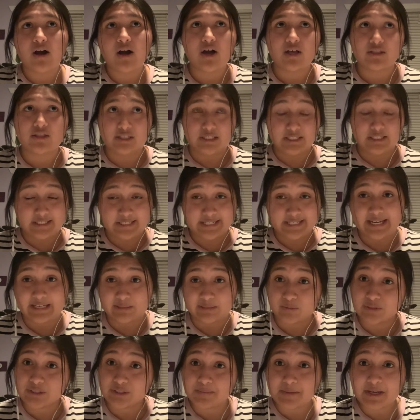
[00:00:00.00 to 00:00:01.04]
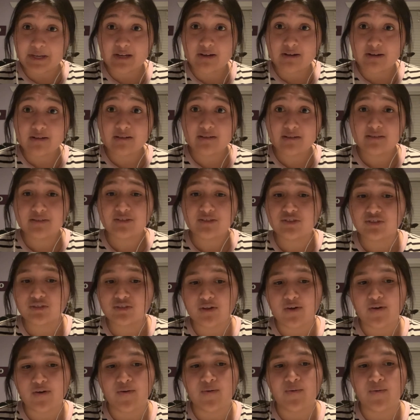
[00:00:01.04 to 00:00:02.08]
the sandwich maker,
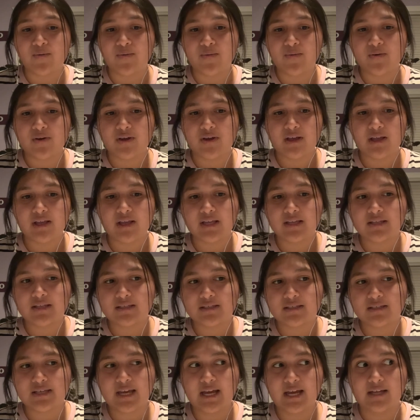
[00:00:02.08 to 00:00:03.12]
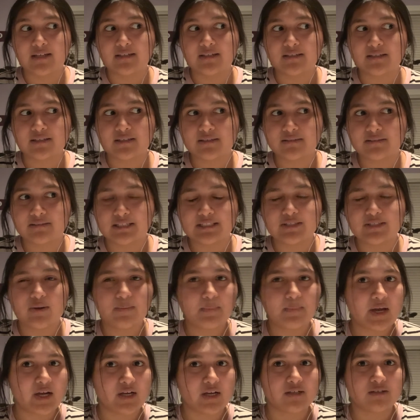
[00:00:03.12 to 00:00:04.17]
so yeah, that's how I
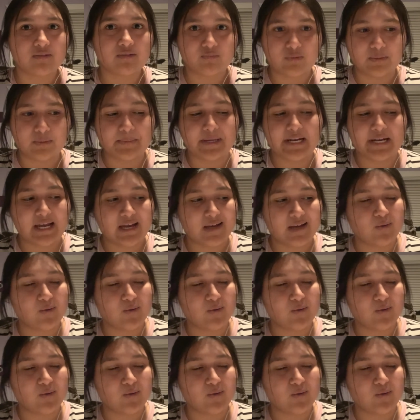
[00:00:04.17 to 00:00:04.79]
met her. We met at